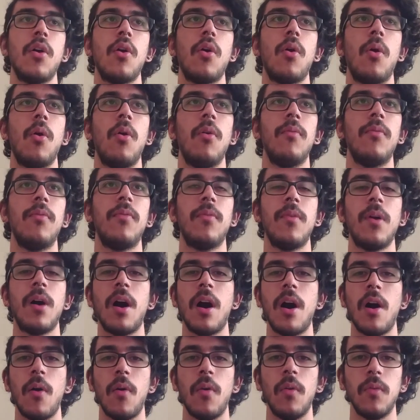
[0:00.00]
of
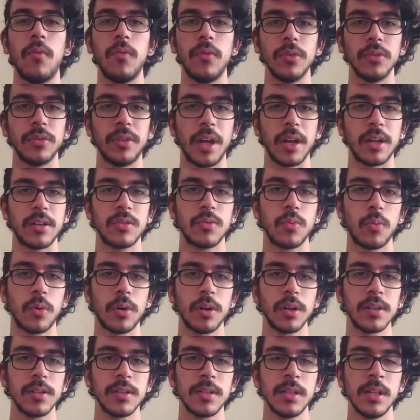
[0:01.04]
how Futex
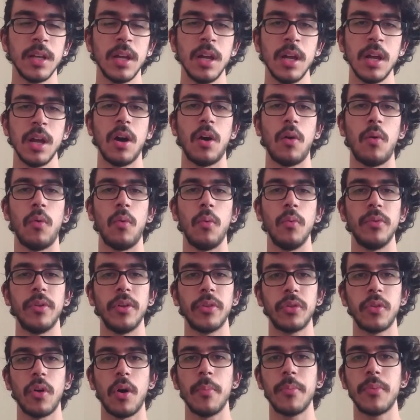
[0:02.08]
works. On
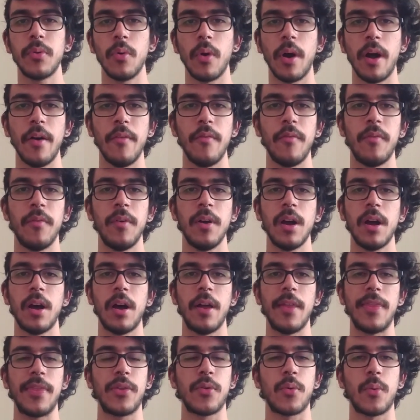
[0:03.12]
the top you have
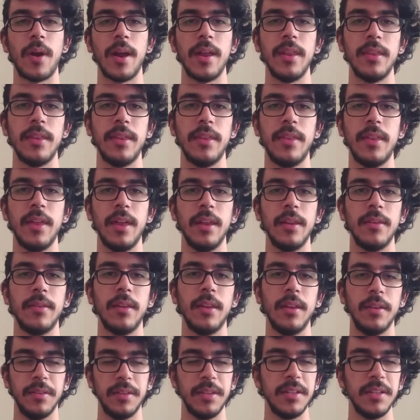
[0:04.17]
a thread that, in